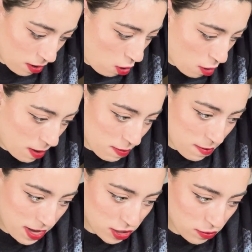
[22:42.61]
Or maybe it
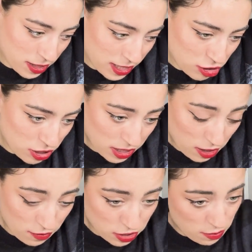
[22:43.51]
makes her realize she's in
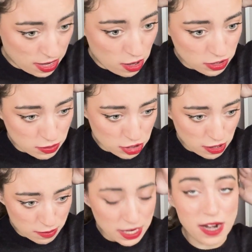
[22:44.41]
love with someone else, which I
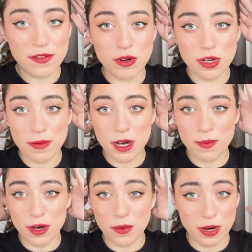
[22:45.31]
would be kind of annoyed about,
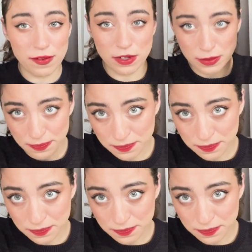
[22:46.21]
but whatever.